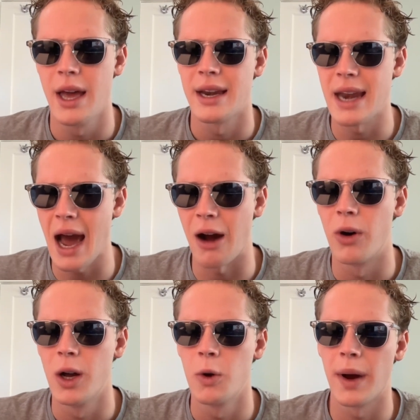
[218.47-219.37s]
Now,
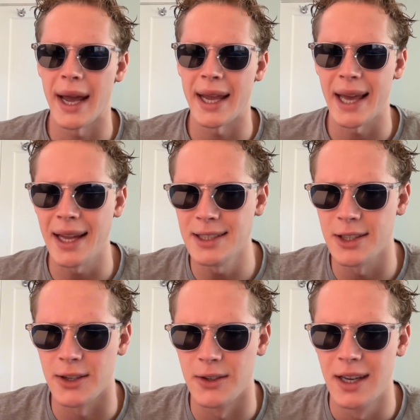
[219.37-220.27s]
what I can
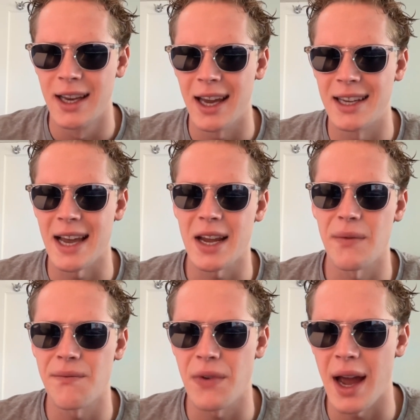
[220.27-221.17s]
do is I
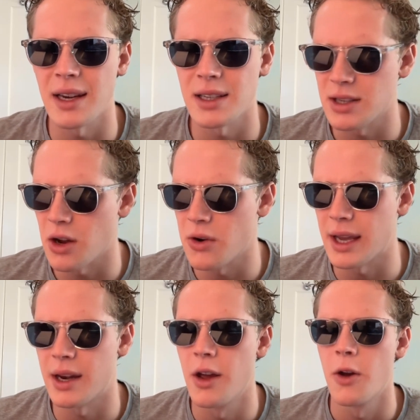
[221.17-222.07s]
can find a
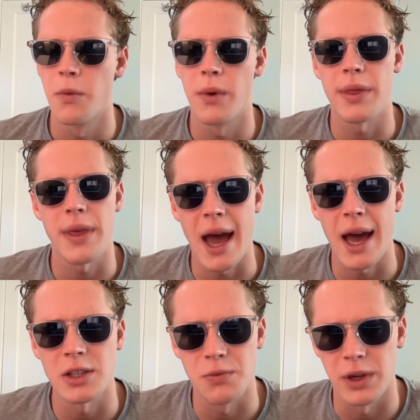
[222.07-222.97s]
token that
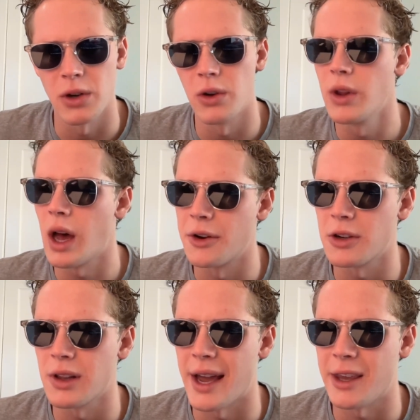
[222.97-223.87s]
has real
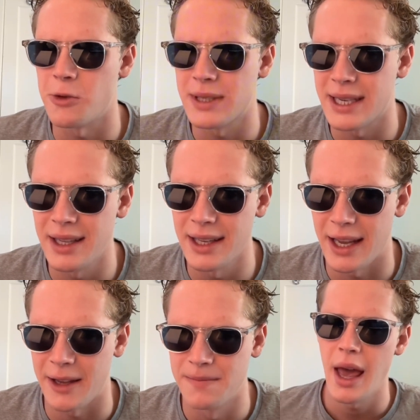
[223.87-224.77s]
underlying
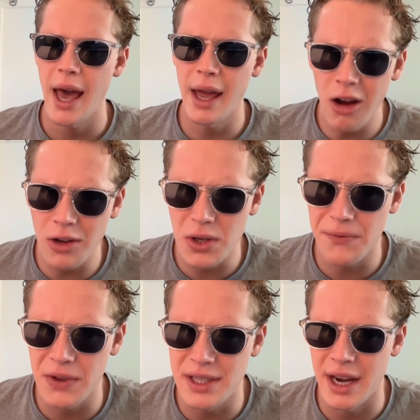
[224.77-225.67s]
utility and also
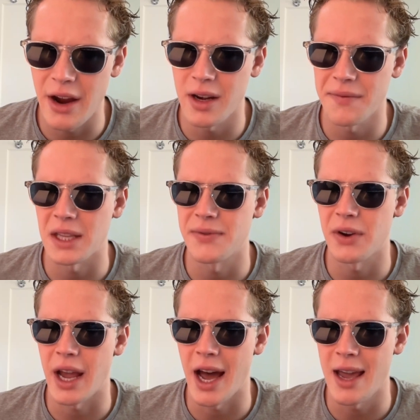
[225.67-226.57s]
fits a narrative that's
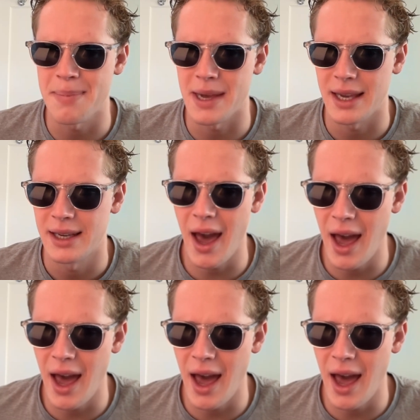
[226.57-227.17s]
very hypey,